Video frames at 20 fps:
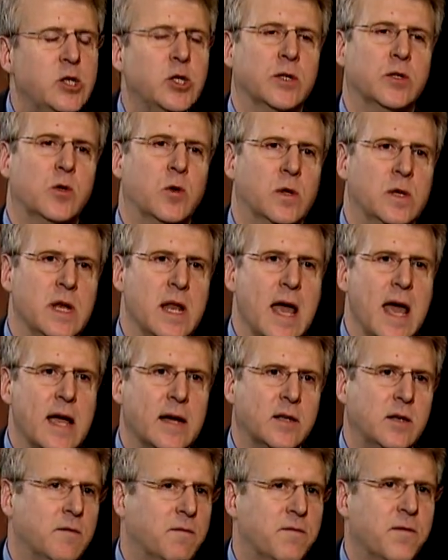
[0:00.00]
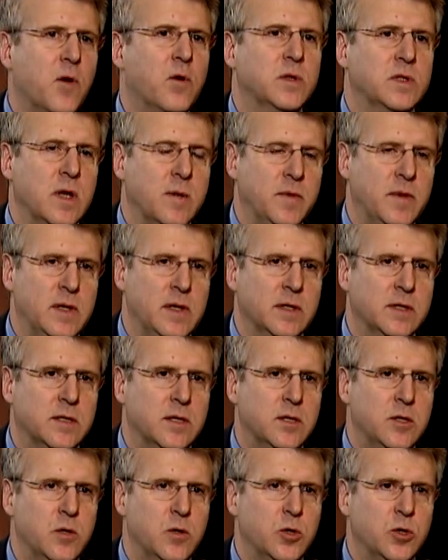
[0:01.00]
just couldn't act. It froze up the
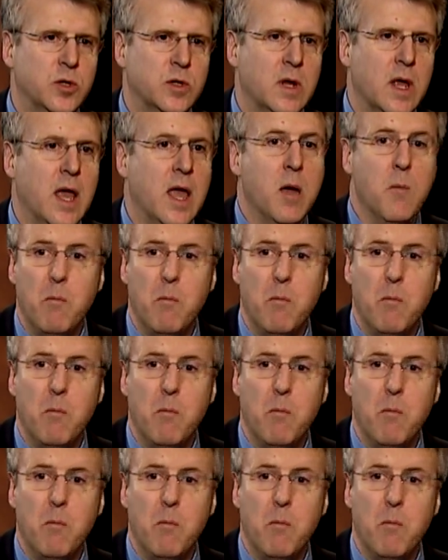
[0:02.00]
institution.